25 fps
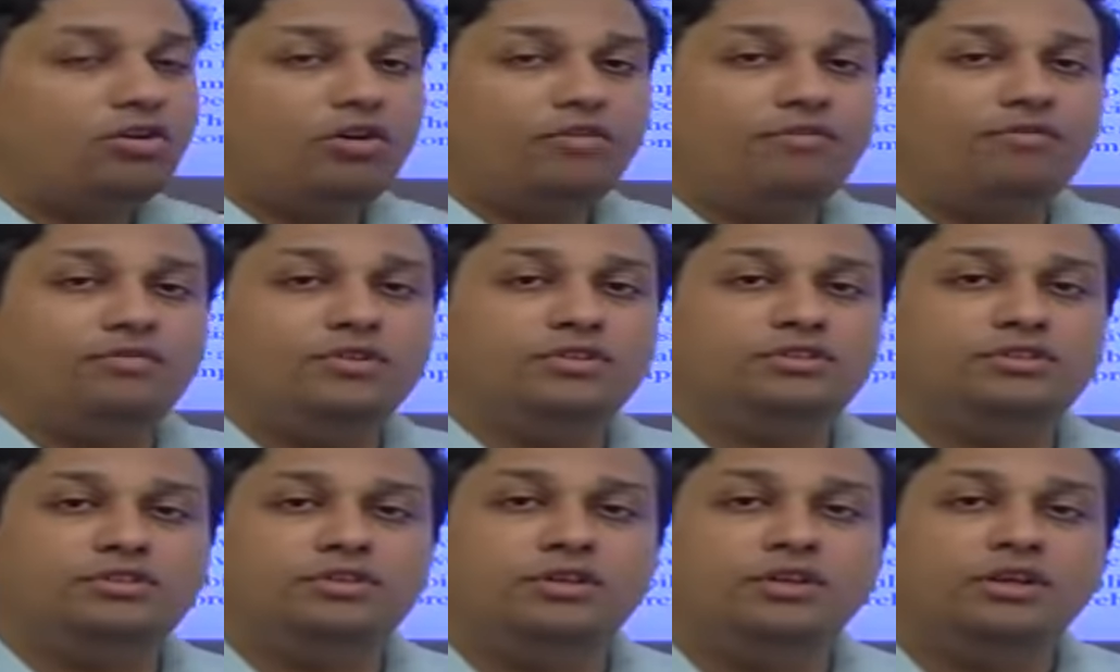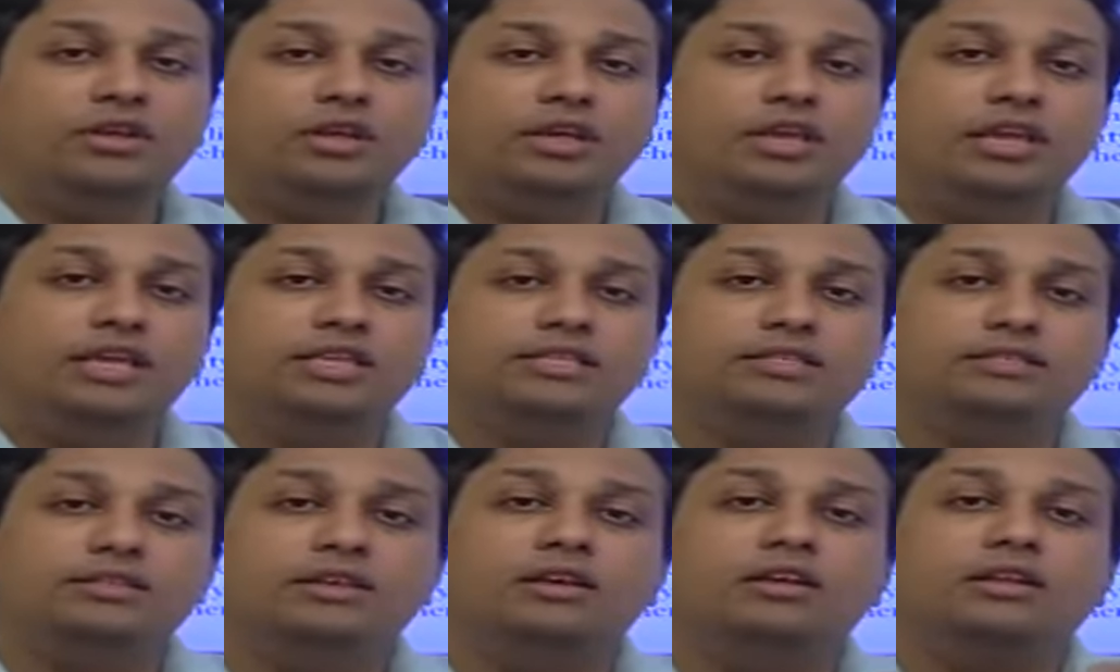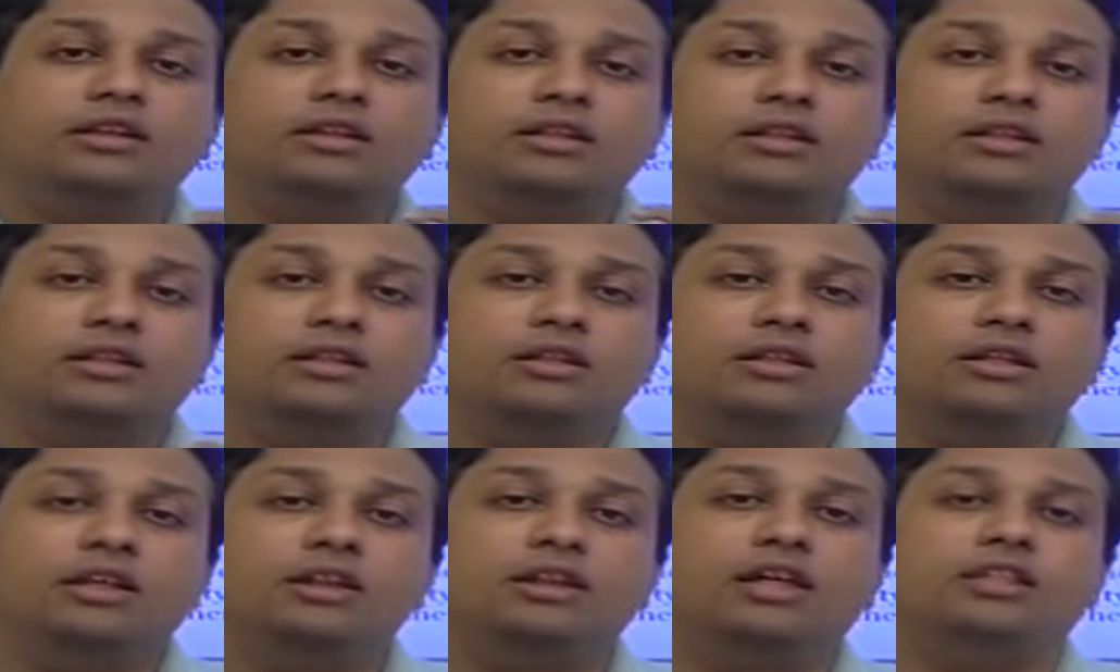at office is
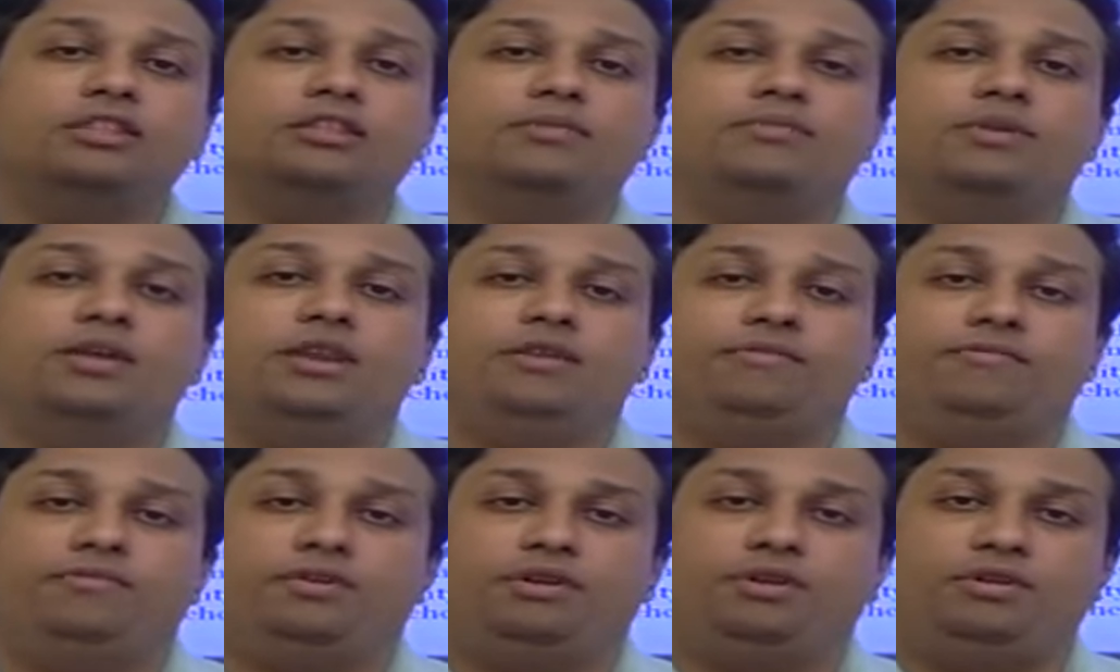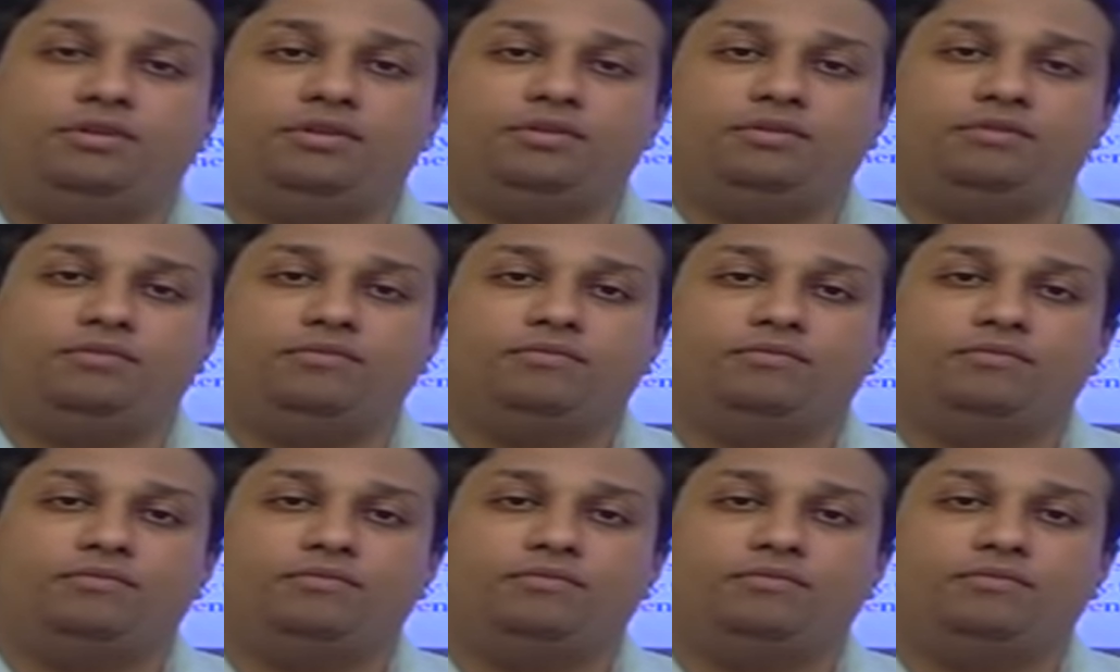another benefit.